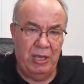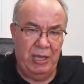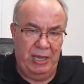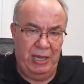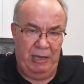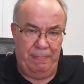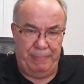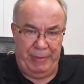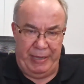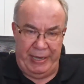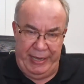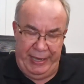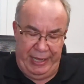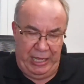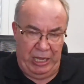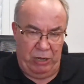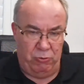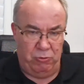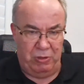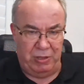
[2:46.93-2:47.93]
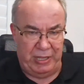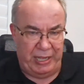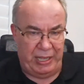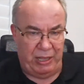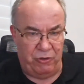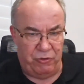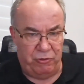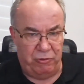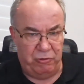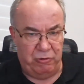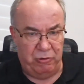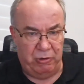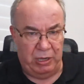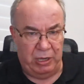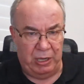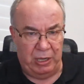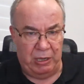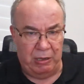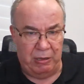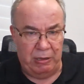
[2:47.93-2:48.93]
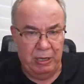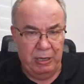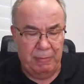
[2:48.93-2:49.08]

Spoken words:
and pay 100,000,